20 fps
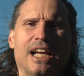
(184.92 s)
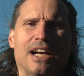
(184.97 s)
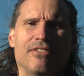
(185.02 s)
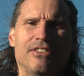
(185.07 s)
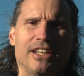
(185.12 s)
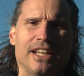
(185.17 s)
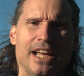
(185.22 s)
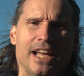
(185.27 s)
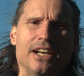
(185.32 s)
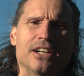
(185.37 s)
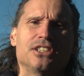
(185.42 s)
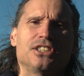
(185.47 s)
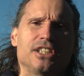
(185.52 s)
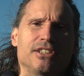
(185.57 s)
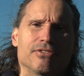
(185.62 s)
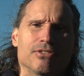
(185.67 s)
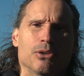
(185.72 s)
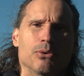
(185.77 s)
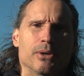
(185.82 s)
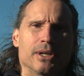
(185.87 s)
have the
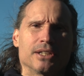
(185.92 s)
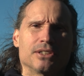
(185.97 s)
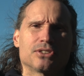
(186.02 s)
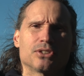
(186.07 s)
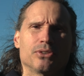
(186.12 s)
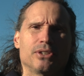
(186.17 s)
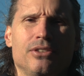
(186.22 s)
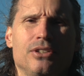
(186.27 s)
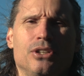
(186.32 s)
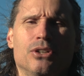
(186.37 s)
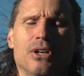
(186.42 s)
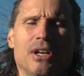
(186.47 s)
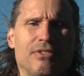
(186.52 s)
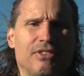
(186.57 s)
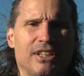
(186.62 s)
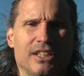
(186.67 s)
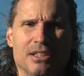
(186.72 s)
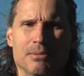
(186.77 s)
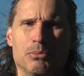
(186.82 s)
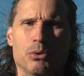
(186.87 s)
energy flowing. So you don't have
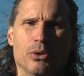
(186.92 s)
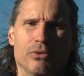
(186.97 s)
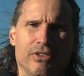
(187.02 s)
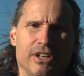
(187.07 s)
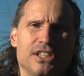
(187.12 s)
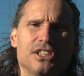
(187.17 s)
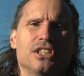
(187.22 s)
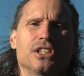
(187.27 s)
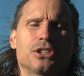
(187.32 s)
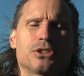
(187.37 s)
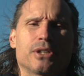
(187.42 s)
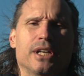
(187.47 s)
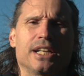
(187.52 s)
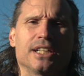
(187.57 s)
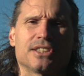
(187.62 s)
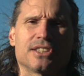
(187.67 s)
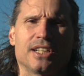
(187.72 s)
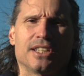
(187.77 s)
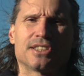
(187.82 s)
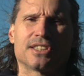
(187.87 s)
to get the motivation to train.
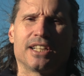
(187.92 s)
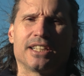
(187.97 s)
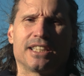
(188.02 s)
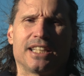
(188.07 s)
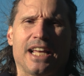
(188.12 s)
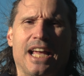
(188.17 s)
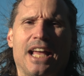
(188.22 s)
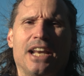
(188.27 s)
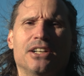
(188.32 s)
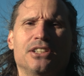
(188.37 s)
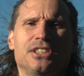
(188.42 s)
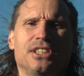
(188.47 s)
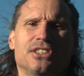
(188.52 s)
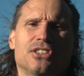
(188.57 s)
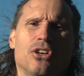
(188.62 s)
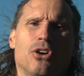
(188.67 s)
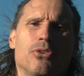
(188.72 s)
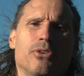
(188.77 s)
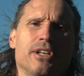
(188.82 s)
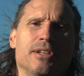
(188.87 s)
It's like the
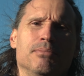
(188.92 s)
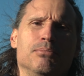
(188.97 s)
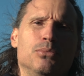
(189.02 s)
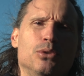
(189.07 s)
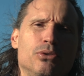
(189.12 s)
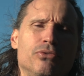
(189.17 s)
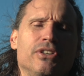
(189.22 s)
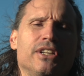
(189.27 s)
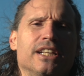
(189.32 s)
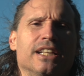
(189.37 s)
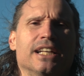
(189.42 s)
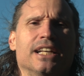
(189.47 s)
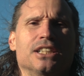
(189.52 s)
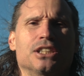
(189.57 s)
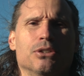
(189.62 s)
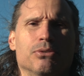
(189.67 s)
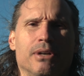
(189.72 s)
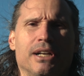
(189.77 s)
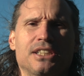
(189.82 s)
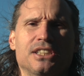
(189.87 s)
energy's already moving in that
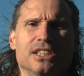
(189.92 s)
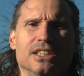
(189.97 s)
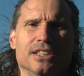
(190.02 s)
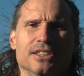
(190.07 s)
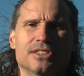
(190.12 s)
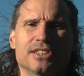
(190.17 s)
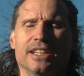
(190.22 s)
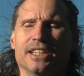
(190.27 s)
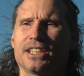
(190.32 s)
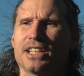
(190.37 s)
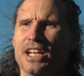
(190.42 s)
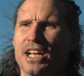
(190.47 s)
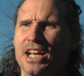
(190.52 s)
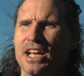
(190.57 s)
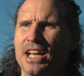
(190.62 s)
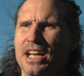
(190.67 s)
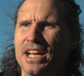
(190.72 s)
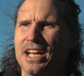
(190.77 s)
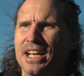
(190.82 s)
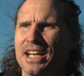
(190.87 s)
direction. It's like,
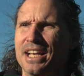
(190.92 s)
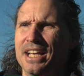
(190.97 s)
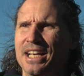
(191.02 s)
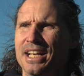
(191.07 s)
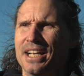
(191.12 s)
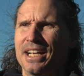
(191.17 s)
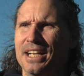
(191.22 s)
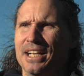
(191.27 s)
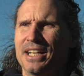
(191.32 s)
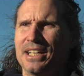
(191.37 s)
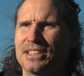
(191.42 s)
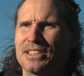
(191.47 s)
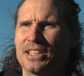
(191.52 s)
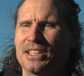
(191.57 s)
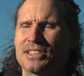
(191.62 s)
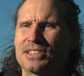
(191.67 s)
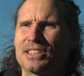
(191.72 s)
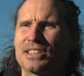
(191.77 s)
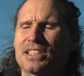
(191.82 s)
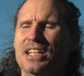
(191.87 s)

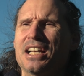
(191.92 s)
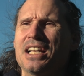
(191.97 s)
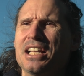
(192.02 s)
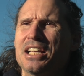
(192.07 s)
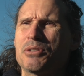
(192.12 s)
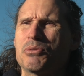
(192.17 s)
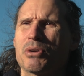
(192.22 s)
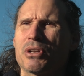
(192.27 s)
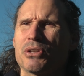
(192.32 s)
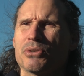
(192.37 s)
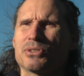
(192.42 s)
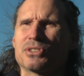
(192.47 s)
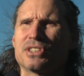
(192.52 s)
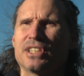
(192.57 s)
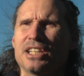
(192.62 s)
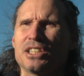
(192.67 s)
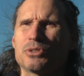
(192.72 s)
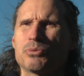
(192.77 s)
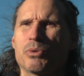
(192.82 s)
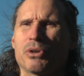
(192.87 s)
it's kind of like one of those
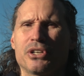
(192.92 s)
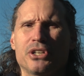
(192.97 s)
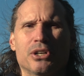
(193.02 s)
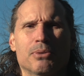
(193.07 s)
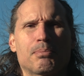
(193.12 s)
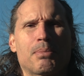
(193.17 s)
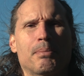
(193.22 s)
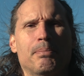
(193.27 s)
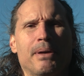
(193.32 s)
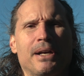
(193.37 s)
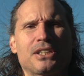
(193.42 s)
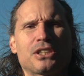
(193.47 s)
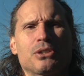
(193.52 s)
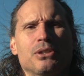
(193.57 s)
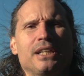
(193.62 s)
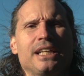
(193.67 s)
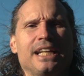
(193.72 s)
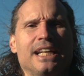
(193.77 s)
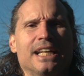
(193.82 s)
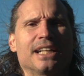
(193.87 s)
things where you're
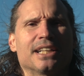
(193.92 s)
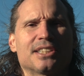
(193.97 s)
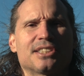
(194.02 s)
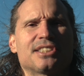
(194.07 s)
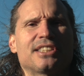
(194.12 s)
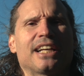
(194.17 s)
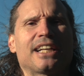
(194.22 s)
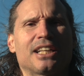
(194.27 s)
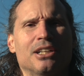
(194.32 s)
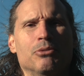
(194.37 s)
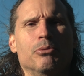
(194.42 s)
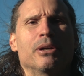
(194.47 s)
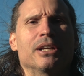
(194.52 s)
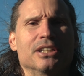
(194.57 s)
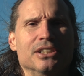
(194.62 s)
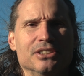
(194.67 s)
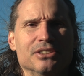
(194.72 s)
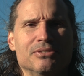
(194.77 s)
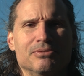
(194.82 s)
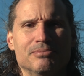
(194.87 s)
perpetually in a second
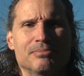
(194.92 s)
wind